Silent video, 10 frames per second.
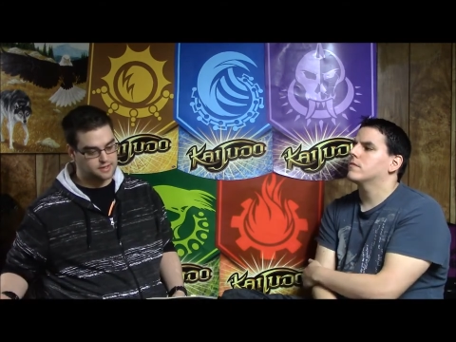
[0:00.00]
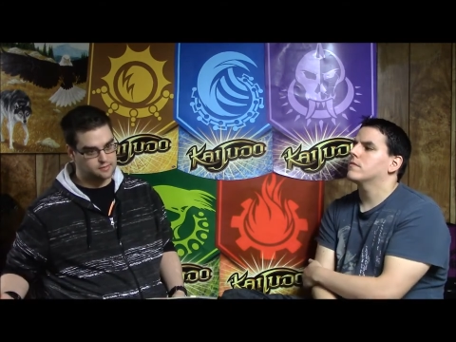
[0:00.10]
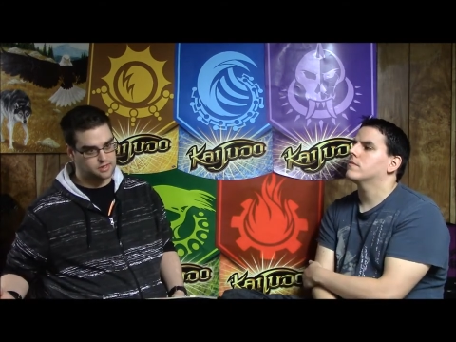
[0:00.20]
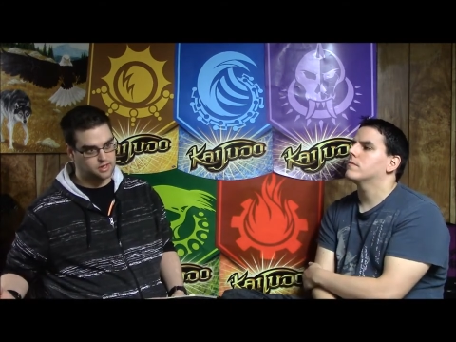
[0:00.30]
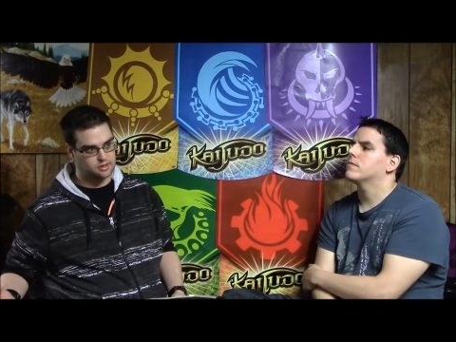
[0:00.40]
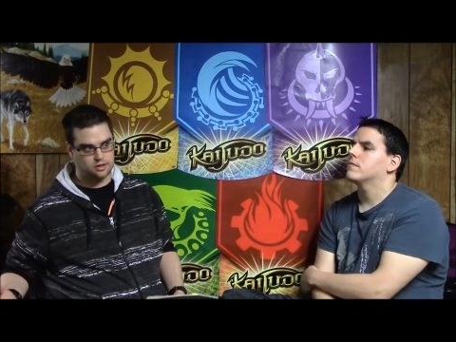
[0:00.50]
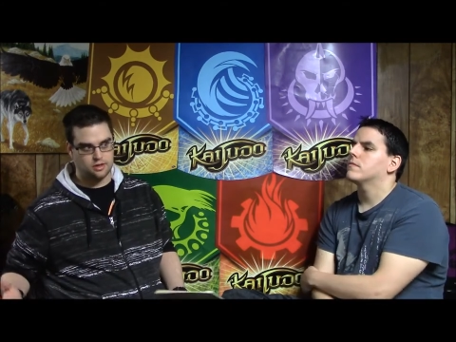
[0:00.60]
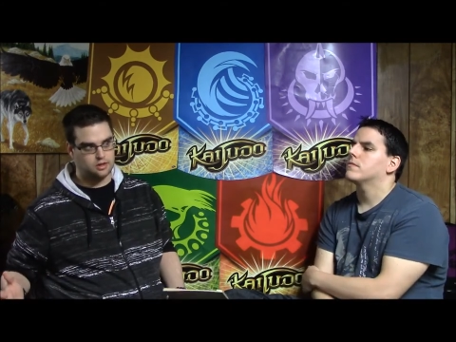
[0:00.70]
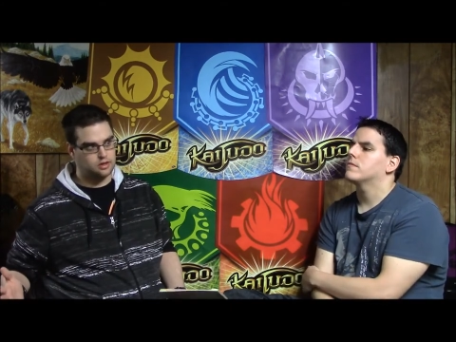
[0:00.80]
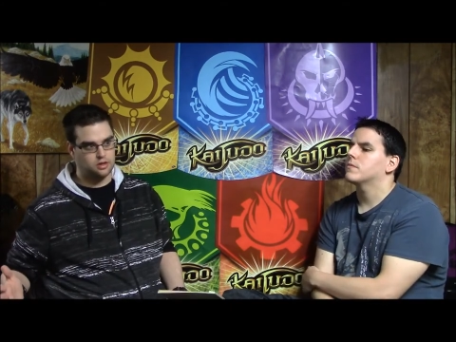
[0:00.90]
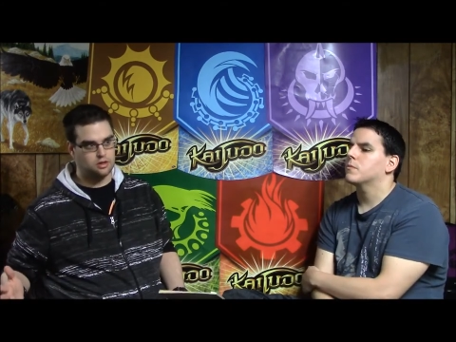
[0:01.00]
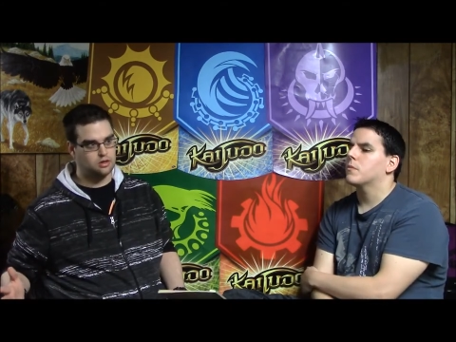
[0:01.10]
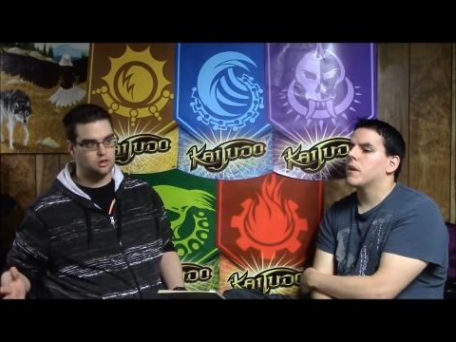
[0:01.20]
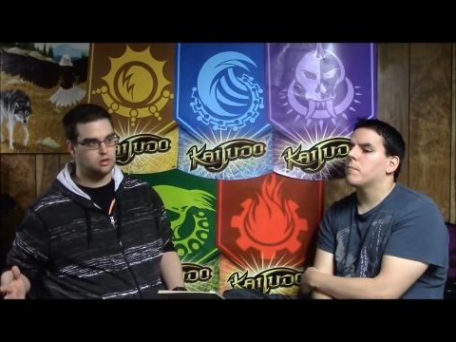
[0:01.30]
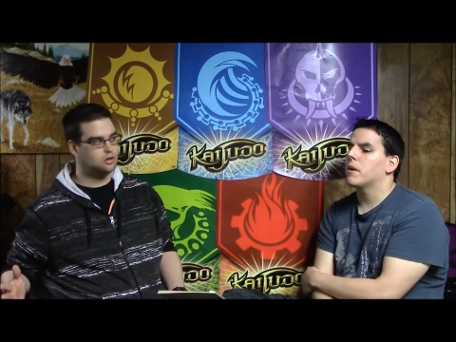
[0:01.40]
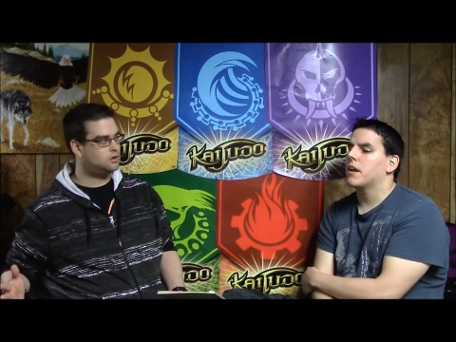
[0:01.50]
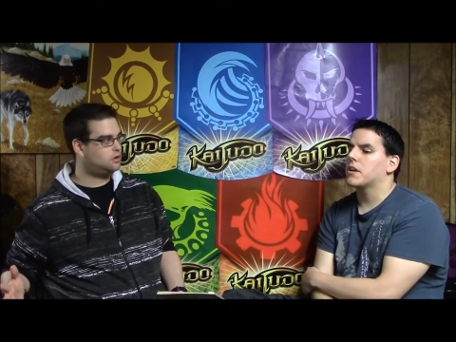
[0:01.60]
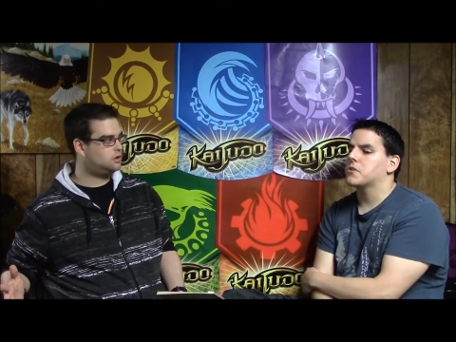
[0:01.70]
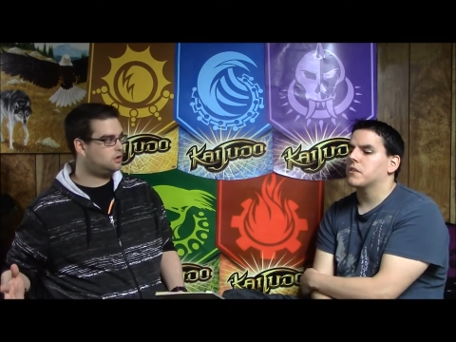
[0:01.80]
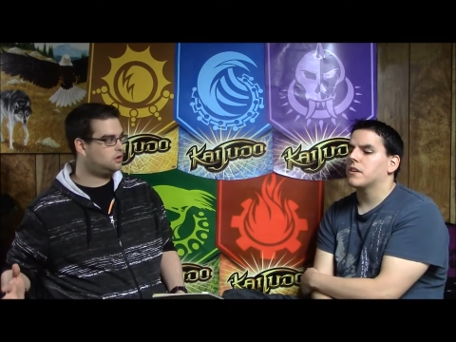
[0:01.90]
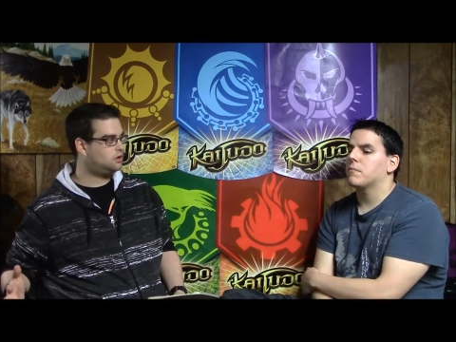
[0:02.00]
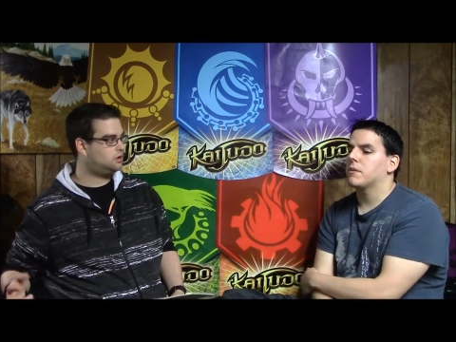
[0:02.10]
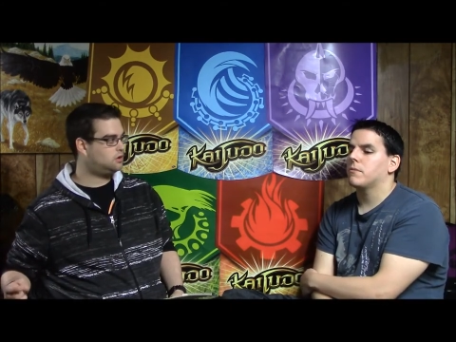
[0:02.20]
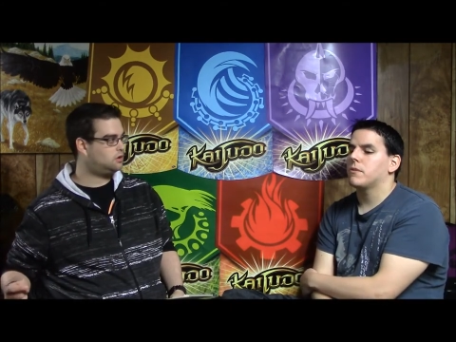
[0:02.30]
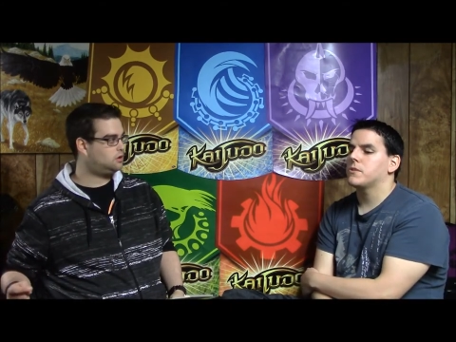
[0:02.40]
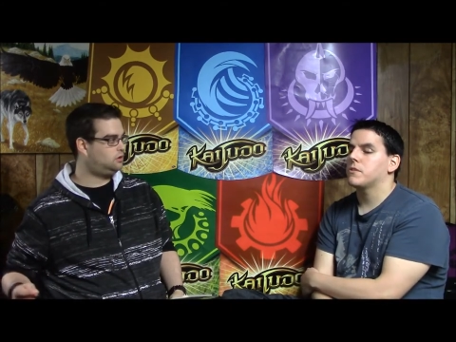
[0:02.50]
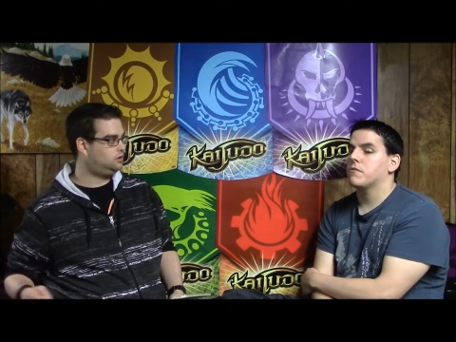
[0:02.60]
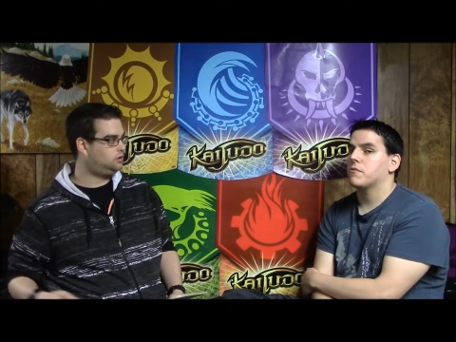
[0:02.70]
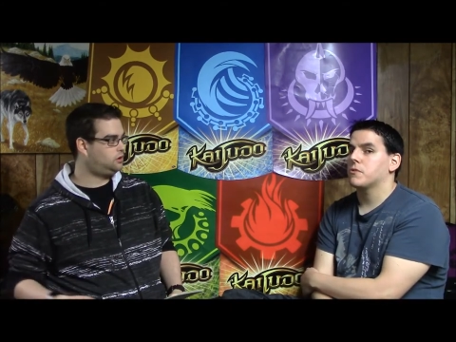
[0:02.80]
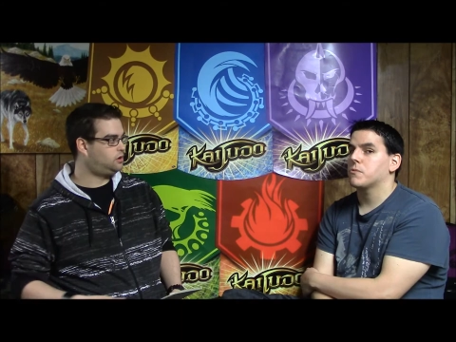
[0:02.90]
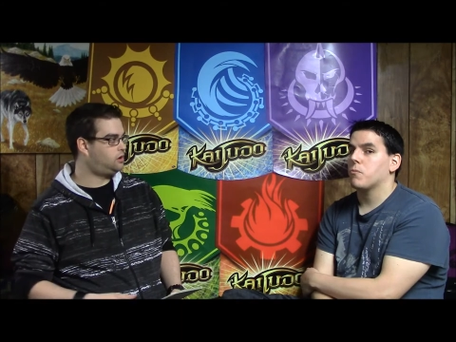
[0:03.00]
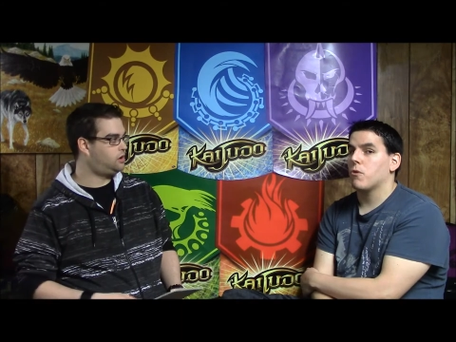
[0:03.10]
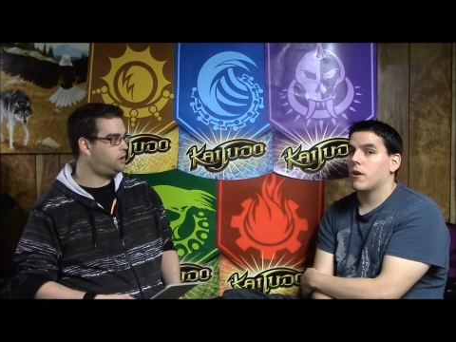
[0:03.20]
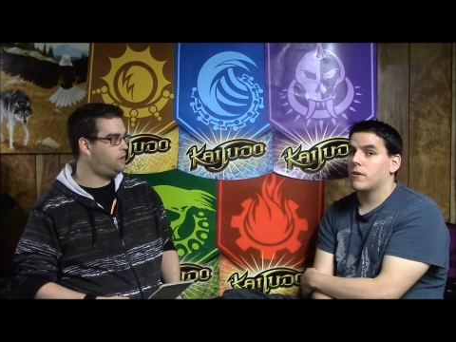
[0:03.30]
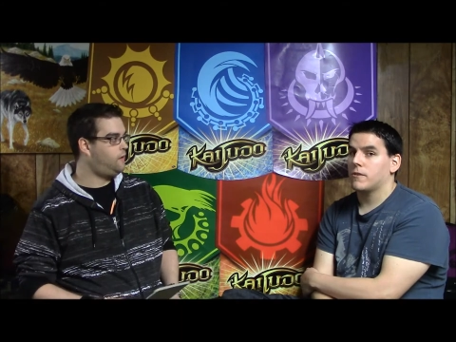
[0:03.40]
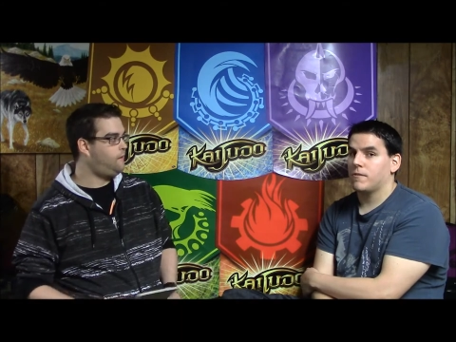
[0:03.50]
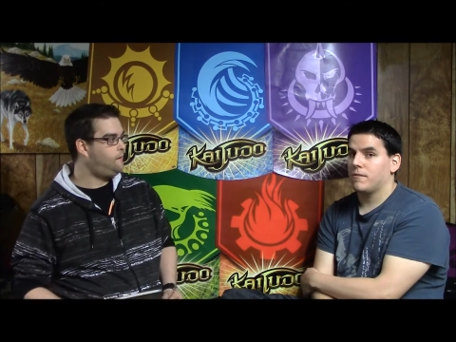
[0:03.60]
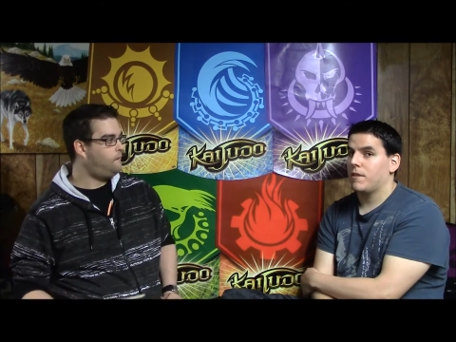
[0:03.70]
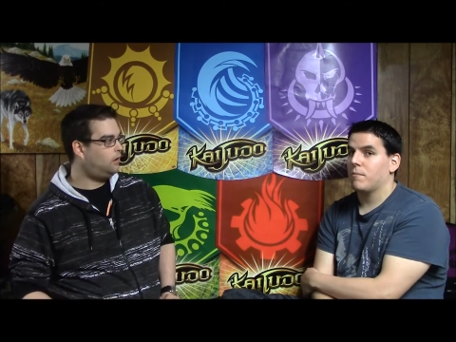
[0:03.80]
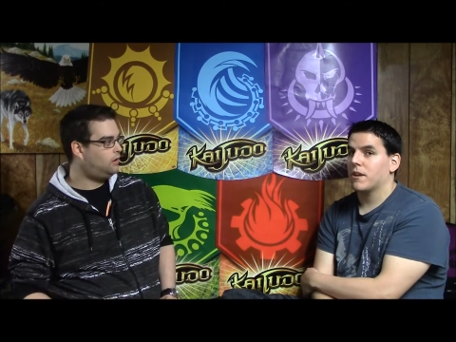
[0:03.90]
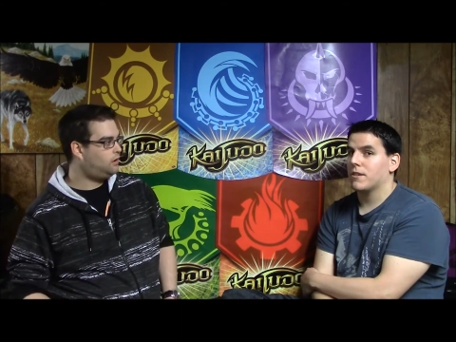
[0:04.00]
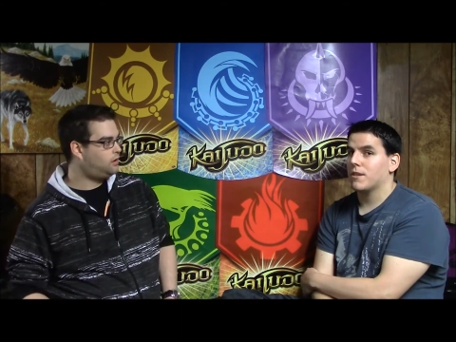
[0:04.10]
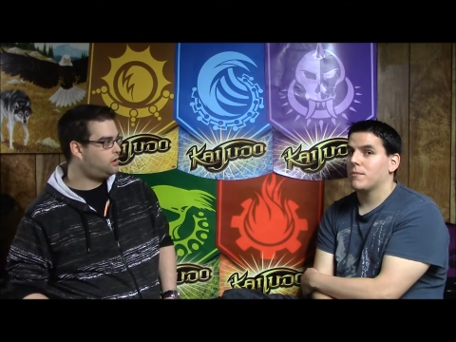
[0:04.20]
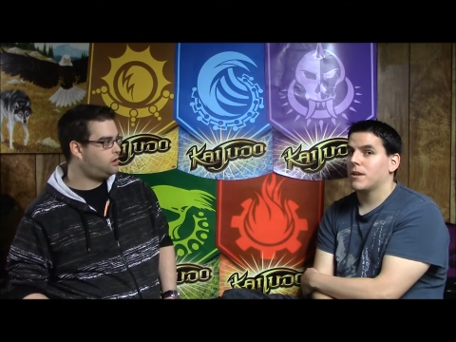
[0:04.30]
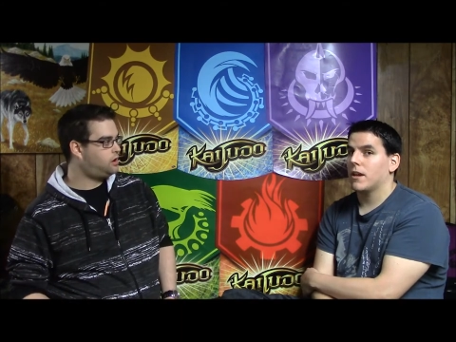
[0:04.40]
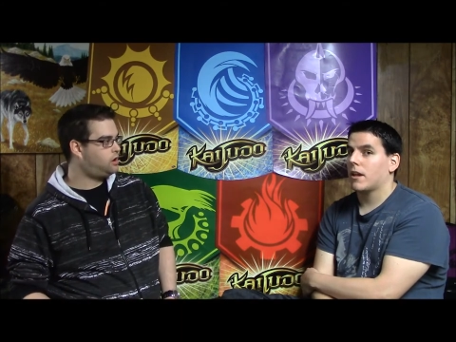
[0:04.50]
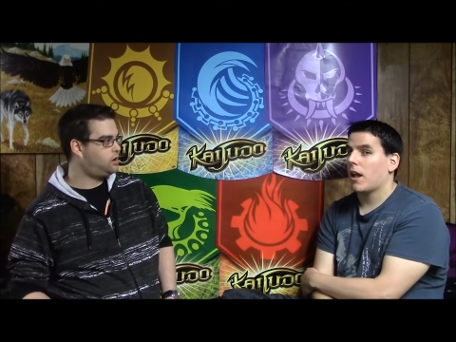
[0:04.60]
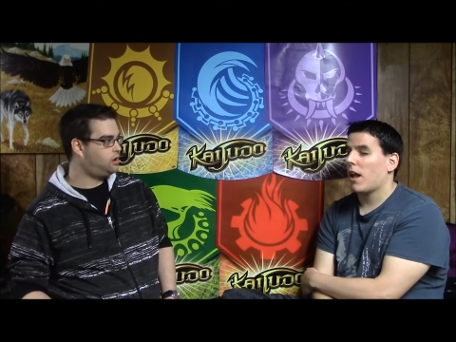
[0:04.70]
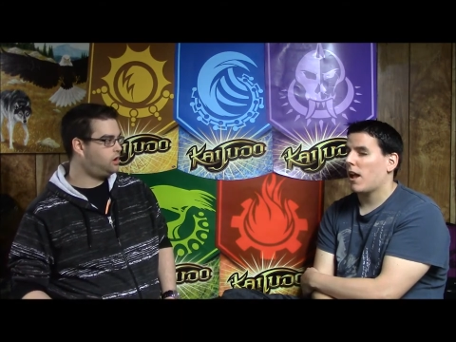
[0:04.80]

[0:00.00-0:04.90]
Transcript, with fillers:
Speaker 1: subject
Speaker 2: it might actually give me a reason to throw some water in my Kalima deck